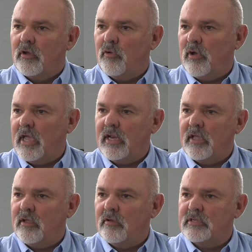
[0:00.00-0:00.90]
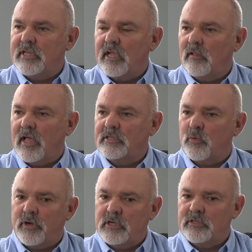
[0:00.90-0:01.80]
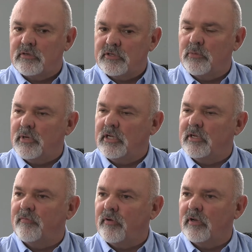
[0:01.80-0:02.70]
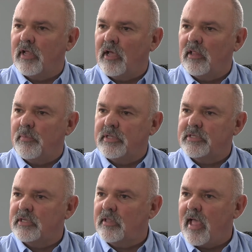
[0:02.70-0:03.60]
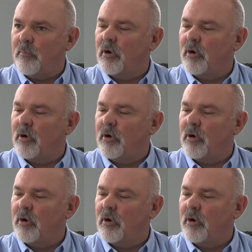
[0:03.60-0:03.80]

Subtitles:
creating your stained glass work? Because there's so many different elements in that